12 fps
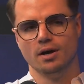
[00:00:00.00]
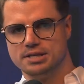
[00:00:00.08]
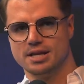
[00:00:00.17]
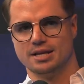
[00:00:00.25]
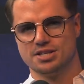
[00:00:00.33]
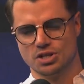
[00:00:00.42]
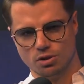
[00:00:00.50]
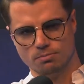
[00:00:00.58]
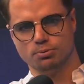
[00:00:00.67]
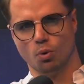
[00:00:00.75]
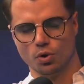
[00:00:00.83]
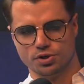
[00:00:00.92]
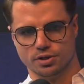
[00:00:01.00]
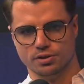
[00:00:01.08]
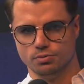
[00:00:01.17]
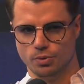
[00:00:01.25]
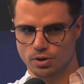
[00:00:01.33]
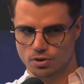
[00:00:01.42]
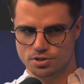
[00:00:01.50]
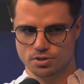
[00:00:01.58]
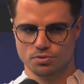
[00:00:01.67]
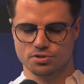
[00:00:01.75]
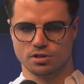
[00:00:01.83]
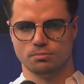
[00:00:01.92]
It's still important. We are
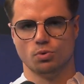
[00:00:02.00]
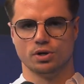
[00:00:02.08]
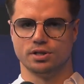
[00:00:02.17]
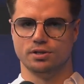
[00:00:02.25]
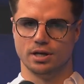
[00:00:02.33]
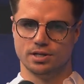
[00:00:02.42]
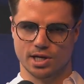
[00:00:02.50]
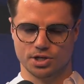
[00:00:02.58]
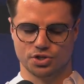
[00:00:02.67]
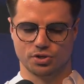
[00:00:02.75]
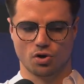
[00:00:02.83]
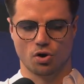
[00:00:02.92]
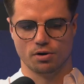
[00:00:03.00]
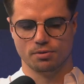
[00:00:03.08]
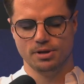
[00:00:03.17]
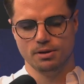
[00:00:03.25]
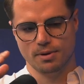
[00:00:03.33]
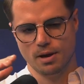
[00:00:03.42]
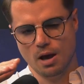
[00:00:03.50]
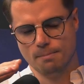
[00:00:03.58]
still somewhat in the attention economy,